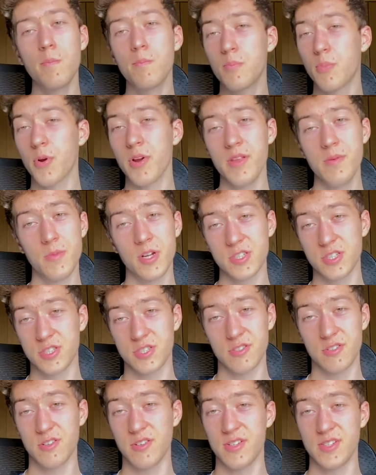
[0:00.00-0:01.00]
pretty much
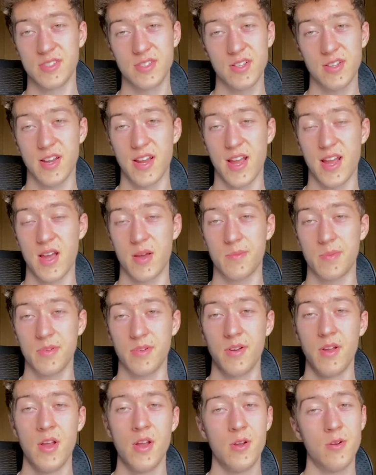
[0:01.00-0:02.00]
sure is going to
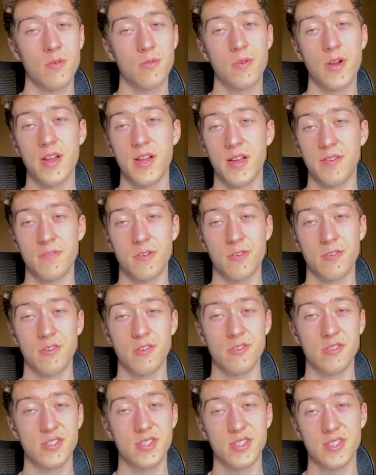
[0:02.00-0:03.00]
happen right after
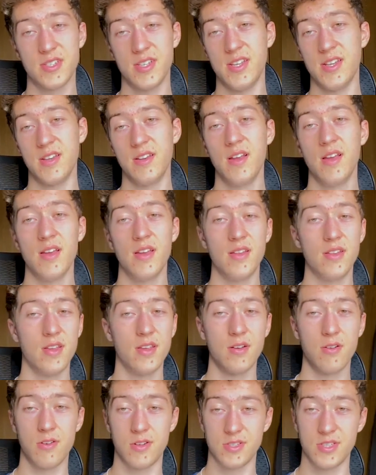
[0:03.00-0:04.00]
turn 16 and
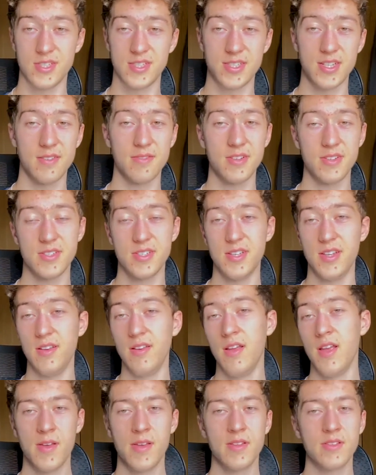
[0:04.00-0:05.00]
then on to
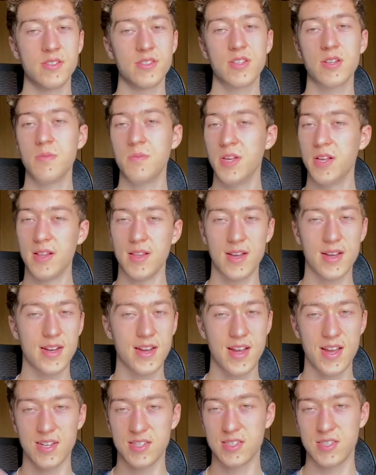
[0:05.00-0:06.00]
17. There's going to be a lot of
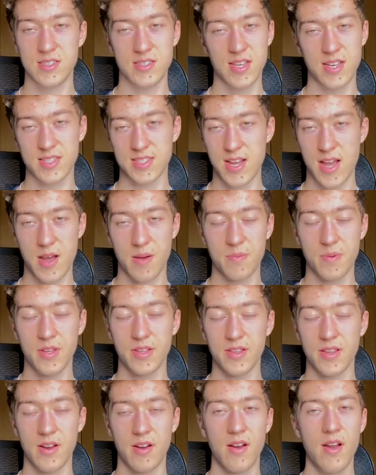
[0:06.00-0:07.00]
action that's
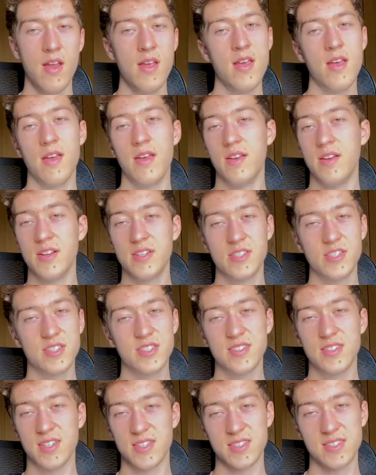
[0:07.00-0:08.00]
happening there, and it
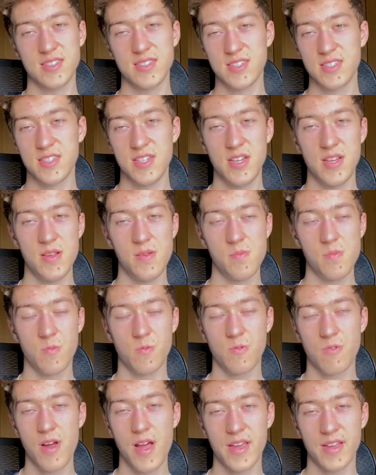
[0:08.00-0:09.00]
just doesn't seem
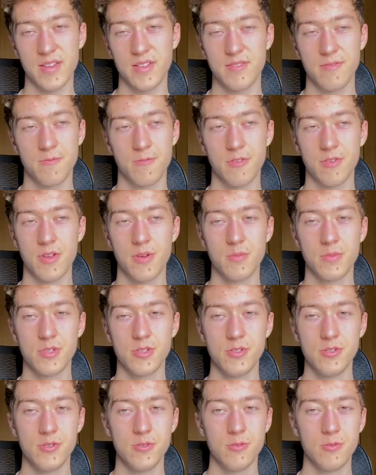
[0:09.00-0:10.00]
right for them
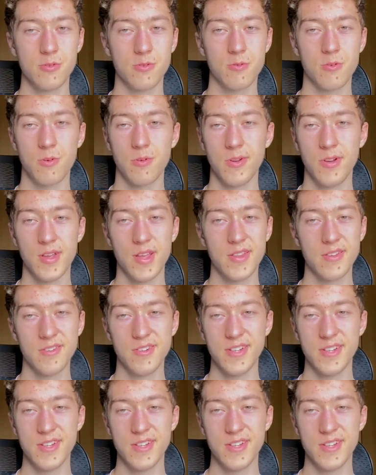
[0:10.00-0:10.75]
to throw another